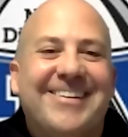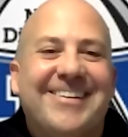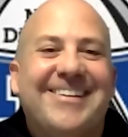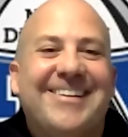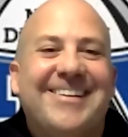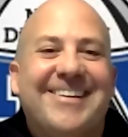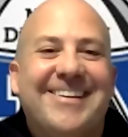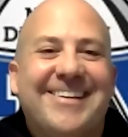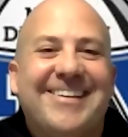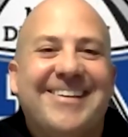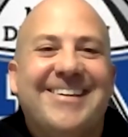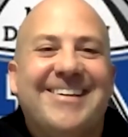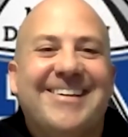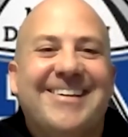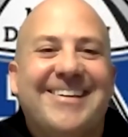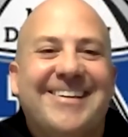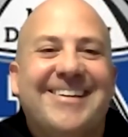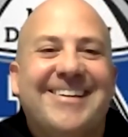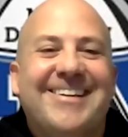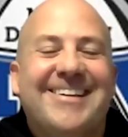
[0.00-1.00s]

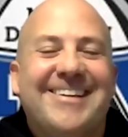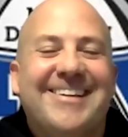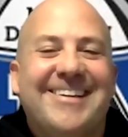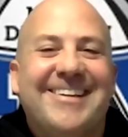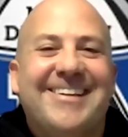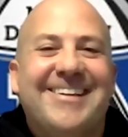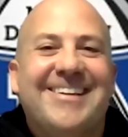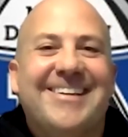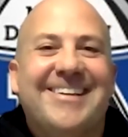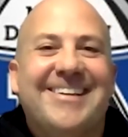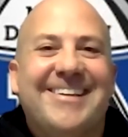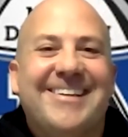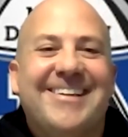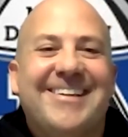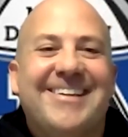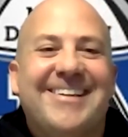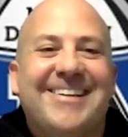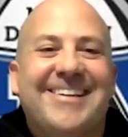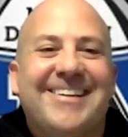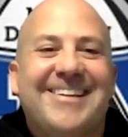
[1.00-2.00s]

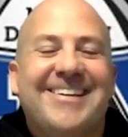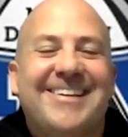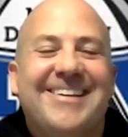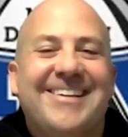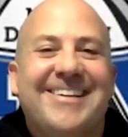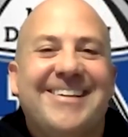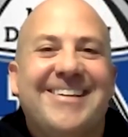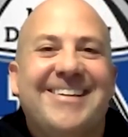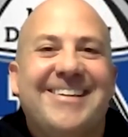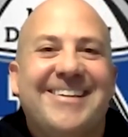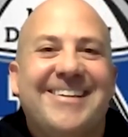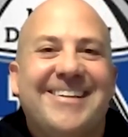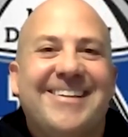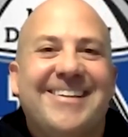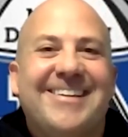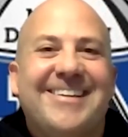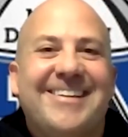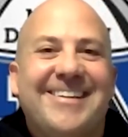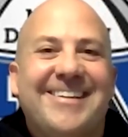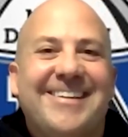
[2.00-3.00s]

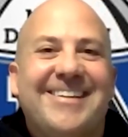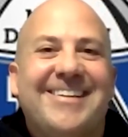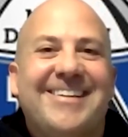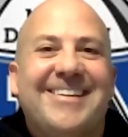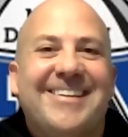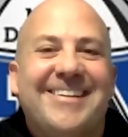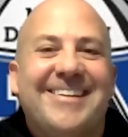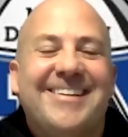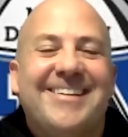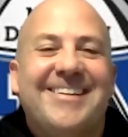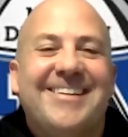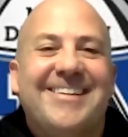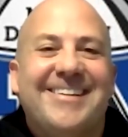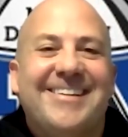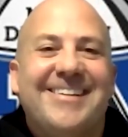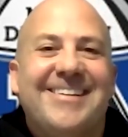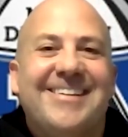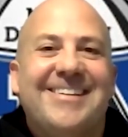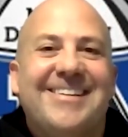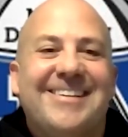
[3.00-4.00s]

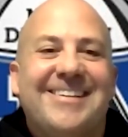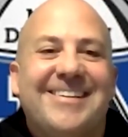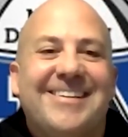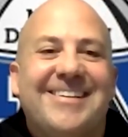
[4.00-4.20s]
This person isn't speaking.